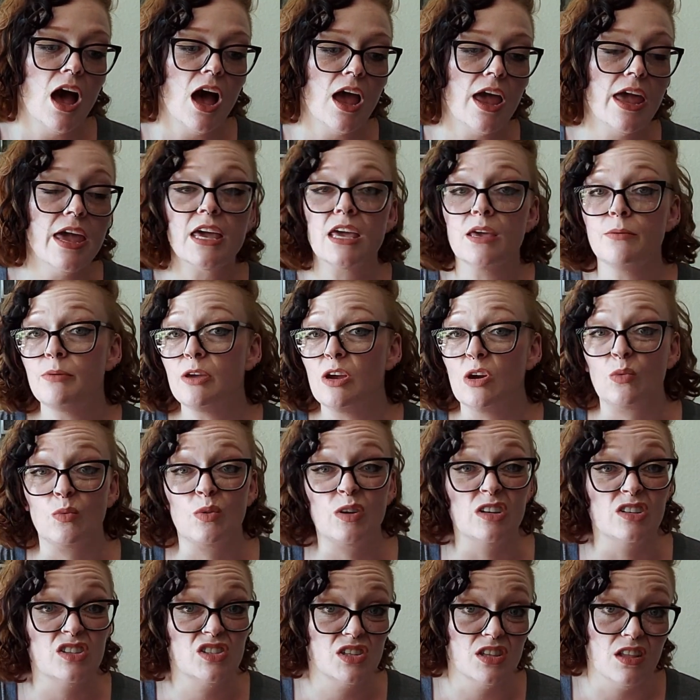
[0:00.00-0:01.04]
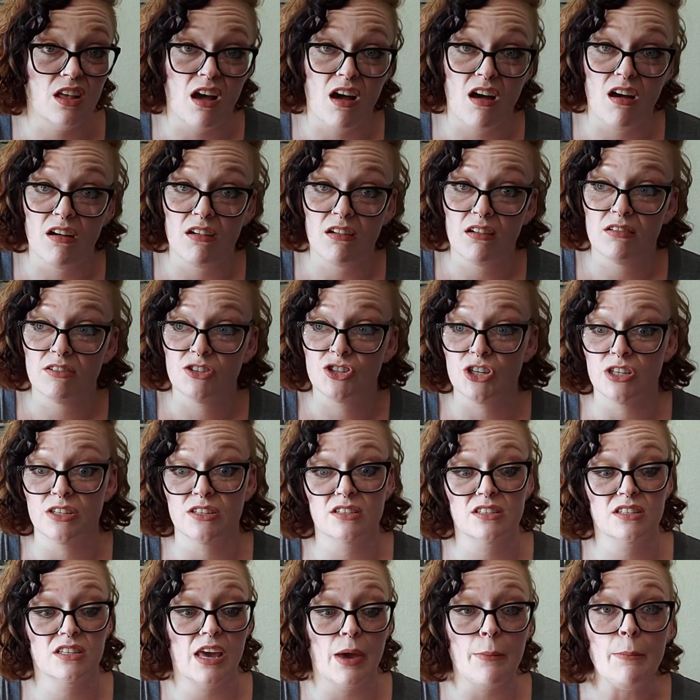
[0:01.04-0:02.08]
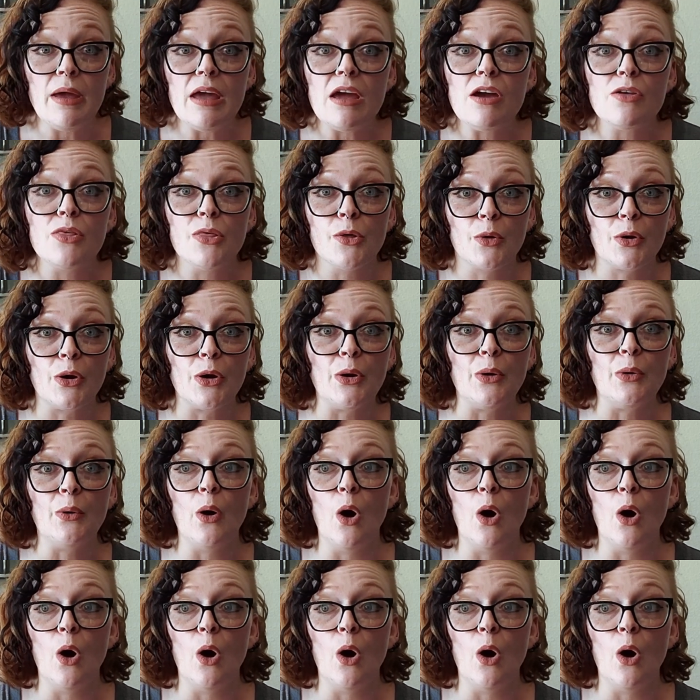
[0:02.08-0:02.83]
it can be a real slog just skimming through